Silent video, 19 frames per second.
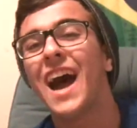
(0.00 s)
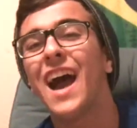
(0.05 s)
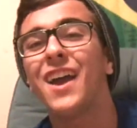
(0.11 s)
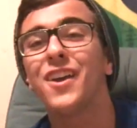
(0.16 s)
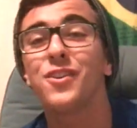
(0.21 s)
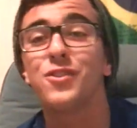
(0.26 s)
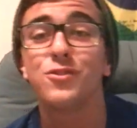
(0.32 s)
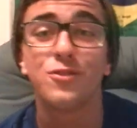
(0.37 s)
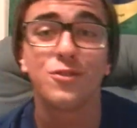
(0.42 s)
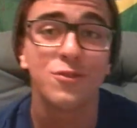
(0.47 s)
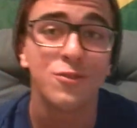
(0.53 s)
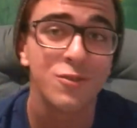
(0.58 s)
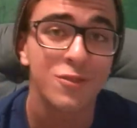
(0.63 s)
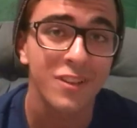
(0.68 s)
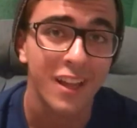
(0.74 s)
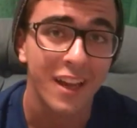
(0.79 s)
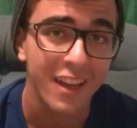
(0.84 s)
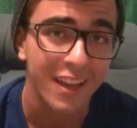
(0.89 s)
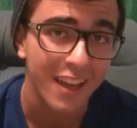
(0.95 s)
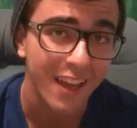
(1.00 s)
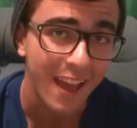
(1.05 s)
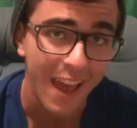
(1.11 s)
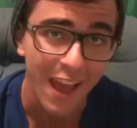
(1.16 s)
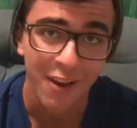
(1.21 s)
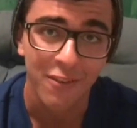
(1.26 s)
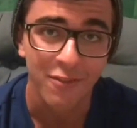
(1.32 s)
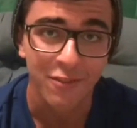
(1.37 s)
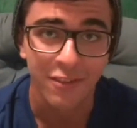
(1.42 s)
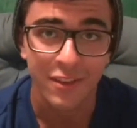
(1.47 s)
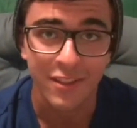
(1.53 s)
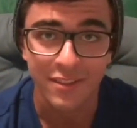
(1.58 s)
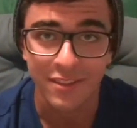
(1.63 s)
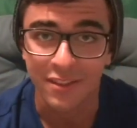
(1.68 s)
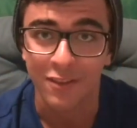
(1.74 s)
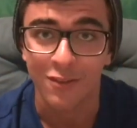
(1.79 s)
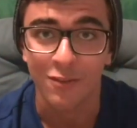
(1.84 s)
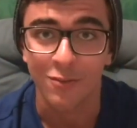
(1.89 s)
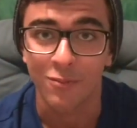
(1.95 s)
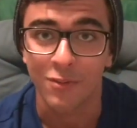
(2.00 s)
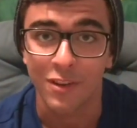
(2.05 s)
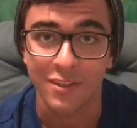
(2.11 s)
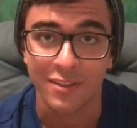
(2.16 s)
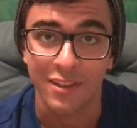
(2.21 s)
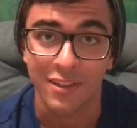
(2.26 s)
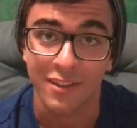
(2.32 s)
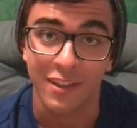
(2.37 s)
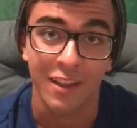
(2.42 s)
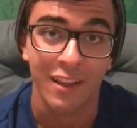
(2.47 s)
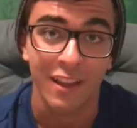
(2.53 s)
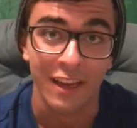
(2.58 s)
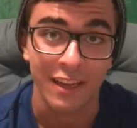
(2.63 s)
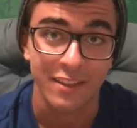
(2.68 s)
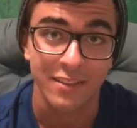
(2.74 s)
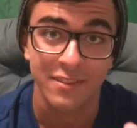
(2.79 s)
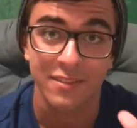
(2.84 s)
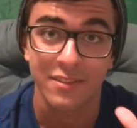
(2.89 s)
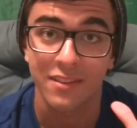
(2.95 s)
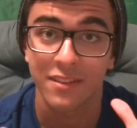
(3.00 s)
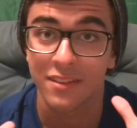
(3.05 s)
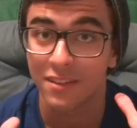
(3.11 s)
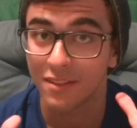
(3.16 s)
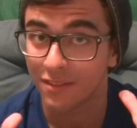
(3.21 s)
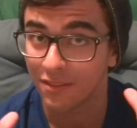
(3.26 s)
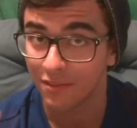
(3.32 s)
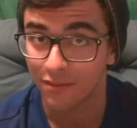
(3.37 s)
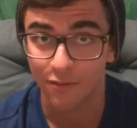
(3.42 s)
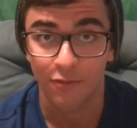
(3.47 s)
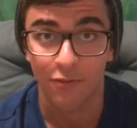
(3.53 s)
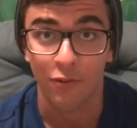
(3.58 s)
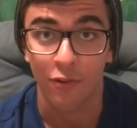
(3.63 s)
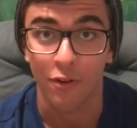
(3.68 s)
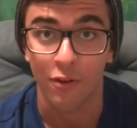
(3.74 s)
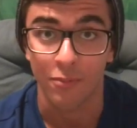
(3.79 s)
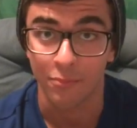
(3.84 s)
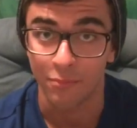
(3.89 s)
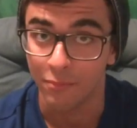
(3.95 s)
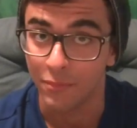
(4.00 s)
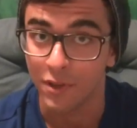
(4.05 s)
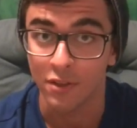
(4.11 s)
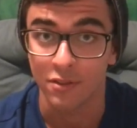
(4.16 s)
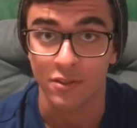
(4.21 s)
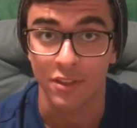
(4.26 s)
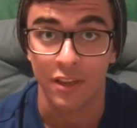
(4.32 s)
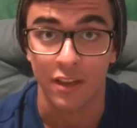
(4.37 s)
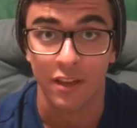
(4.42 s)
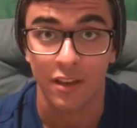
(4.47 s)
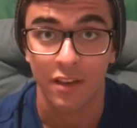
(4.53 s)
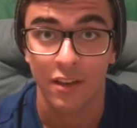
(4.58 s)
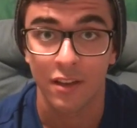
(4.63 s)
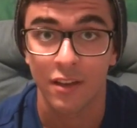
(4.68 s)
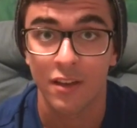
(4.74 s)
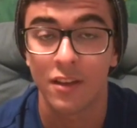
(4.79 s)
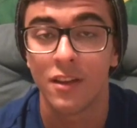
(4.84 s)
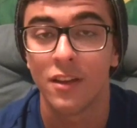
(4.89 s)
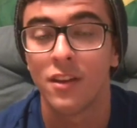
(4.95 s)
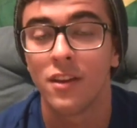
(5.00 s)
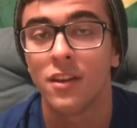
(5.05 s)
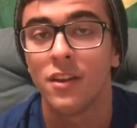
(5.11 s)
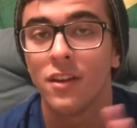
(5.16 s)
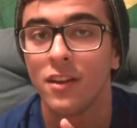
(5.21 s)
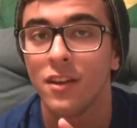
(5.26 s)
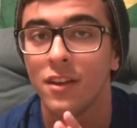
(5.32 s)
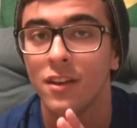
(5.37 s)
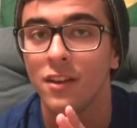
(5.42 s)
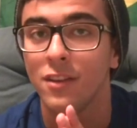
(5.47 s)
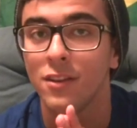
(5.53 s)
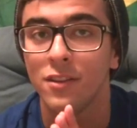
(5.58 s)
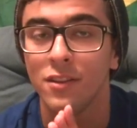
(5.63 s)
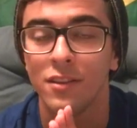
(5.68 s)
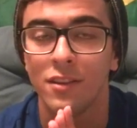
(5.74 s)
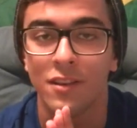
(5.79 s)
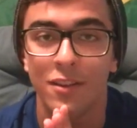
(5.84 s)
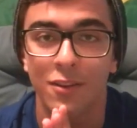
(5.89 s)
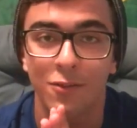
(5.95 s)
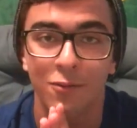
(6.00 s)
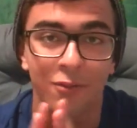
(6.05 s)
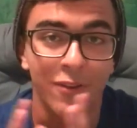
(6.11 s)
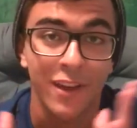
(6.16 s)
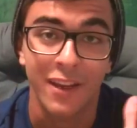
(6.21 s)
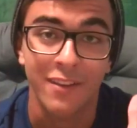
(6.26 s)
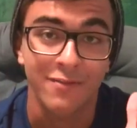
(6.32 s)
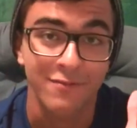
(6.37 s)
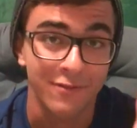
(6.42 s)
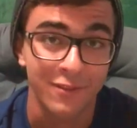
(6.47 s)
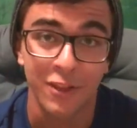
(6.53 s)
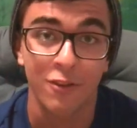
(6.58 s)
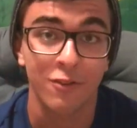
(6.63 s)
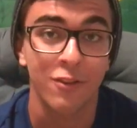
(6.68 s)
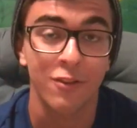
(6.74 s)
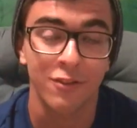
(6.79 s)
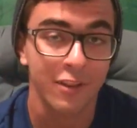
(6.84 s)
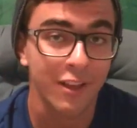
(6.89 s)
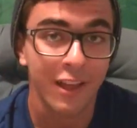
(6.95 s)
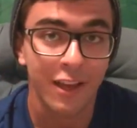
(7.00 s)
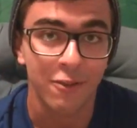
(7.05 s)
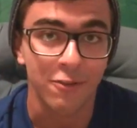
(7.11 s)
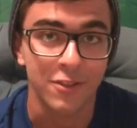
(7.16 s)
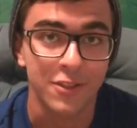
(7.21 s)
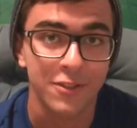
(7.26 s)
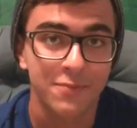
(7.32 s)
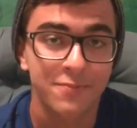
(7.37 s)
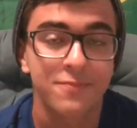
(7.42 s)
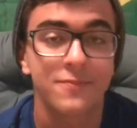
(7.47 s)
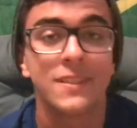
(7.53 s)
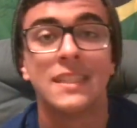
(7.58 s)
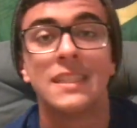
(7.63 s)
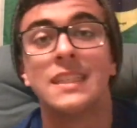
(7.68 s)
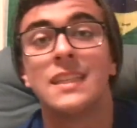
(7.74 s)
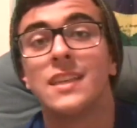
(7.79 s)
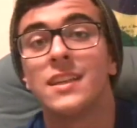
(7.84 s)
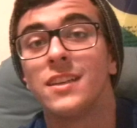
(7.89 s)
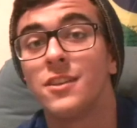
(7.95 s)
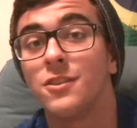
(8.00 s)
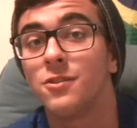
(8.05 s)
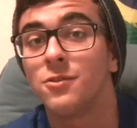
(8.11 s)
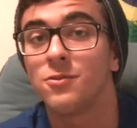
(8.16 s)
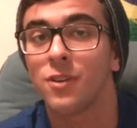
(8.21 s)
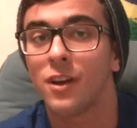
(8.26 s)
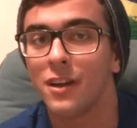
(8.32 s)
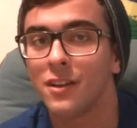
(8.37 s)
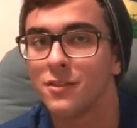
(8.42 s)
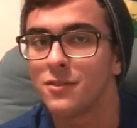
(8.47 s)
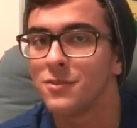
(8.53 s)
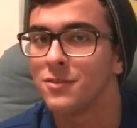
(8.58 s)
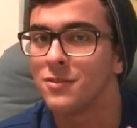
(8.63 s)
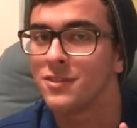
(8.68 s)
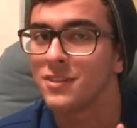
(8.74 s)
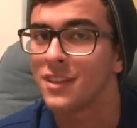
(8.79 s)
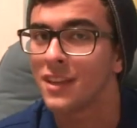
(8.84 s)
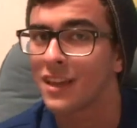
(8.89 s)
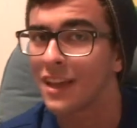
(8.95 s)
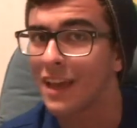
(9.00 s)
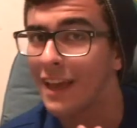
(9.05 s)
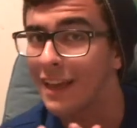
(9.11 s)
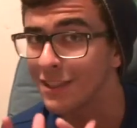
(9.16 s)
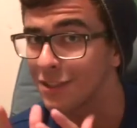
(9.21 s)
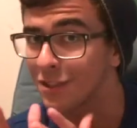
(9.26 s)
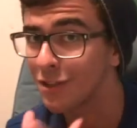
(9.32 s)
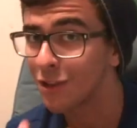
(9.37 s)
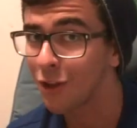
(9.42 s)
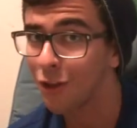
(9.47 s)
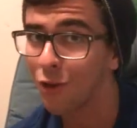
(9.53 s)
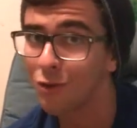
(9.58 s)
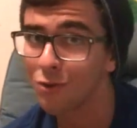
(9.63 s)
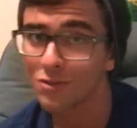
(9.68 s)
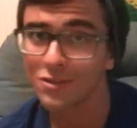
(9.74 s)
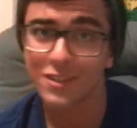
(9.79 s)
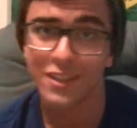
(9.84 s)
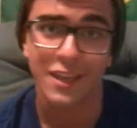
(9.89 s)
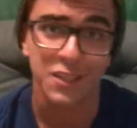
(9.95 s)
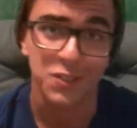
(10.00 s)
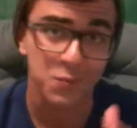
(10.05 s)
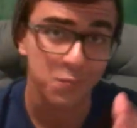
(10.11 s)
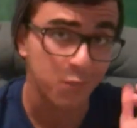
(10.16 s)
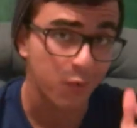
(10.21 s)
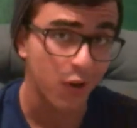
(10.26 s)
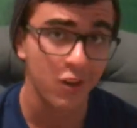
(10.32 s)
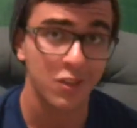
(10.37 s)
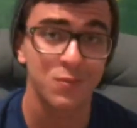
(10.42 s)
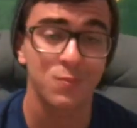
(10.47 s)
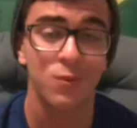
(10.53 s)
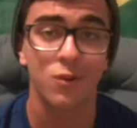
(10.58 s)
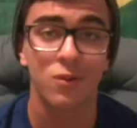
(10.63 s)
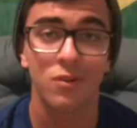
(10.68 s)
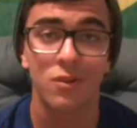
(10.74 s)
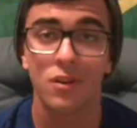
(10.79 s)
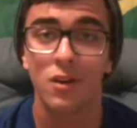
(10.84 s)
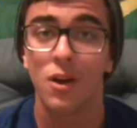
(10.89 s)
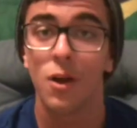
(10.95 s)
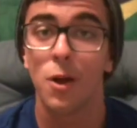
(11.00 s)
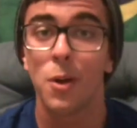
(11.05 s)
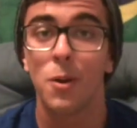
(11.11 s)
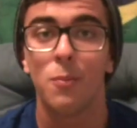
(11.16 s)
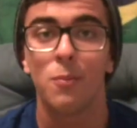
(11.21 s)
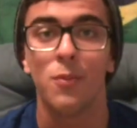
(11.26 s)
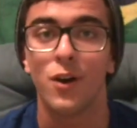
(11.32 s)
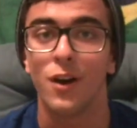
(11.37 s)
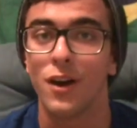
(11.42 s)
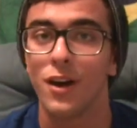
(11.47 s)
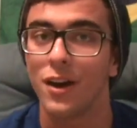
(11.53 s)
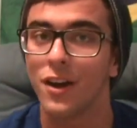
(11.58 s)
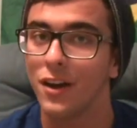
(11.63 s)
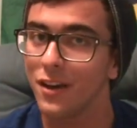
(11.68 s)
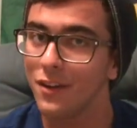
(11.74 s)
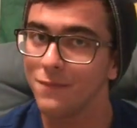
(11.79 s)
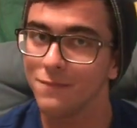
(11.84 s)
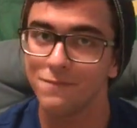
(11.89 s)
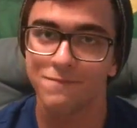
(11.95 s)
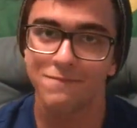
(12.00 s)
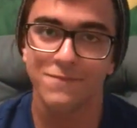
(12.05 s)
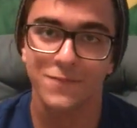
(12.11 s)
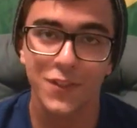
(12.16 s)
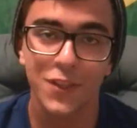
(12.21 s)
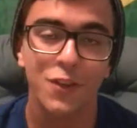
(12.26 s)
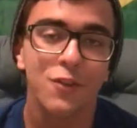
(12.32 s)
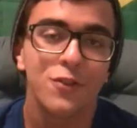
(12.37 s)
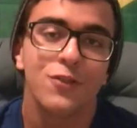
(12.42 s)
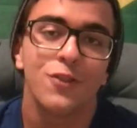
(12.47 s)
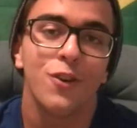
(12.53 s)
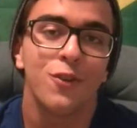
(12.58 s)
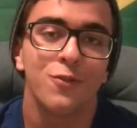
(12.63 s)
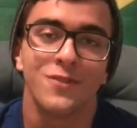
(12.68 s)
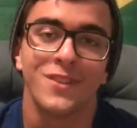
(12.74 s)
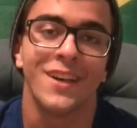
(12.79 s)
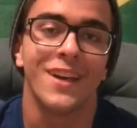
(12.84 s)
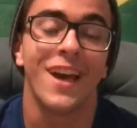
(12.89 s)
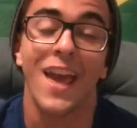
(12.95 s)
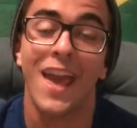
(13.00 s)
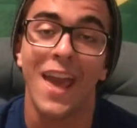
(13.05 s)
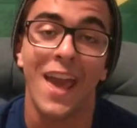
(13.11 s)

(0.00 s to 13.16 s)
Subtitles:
I used to do like every single person that likes foreign music. Yeah, and don't know the language. You try to sing as close as possible, but you know that